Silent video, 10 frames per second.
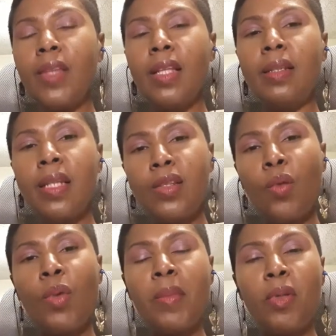These are
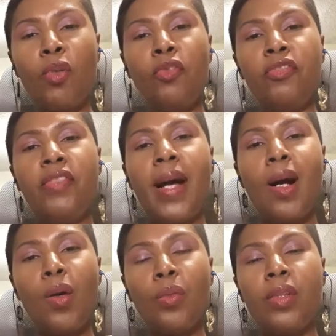women who
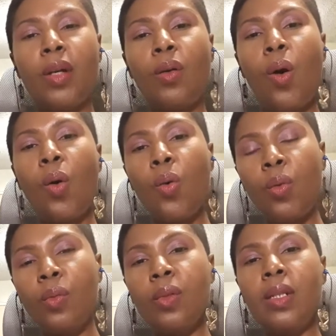found their
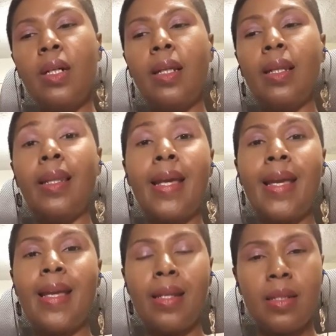own
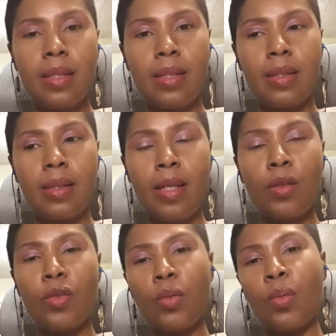lanes and are
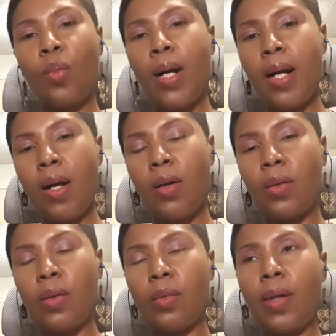doing well,
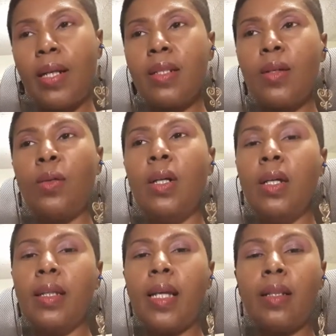right? So
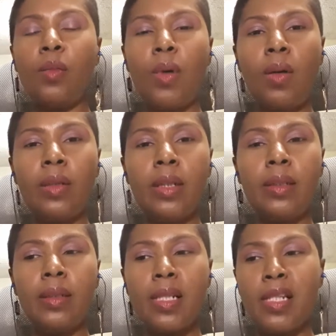Kelly
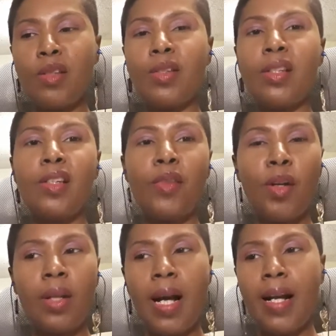Rowland continues to live her
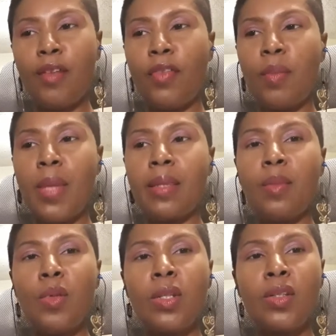life and make the
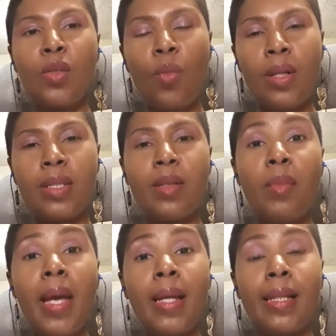music she wants to
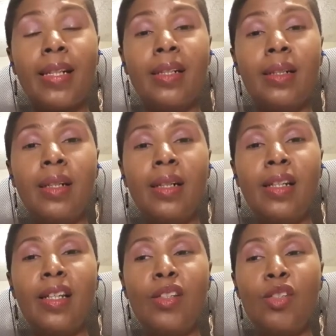make,
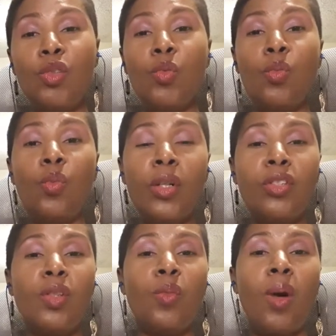do what
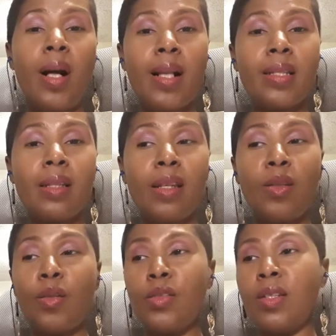she wants. Like,
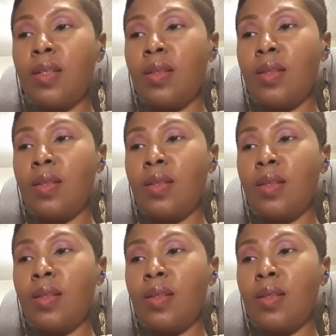she's
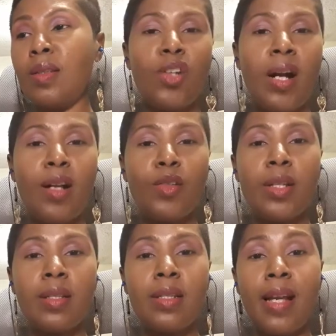married, she's got a child, she
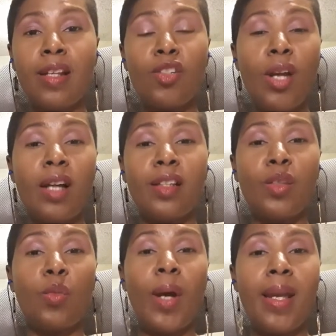has a second child on
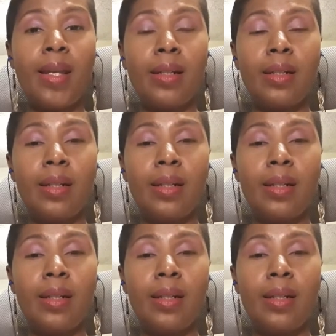the way.